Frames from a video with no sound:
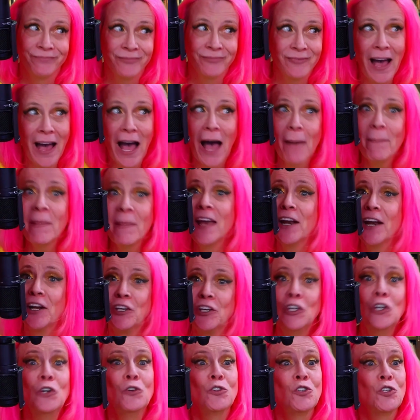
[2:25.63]
I'm not a
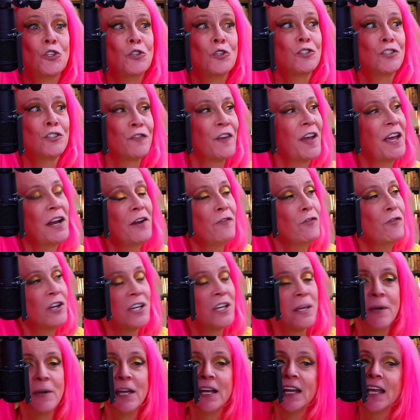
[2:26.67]
huge fan of
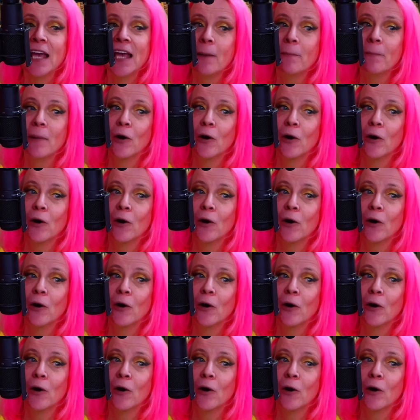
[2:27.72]
Wikipedia,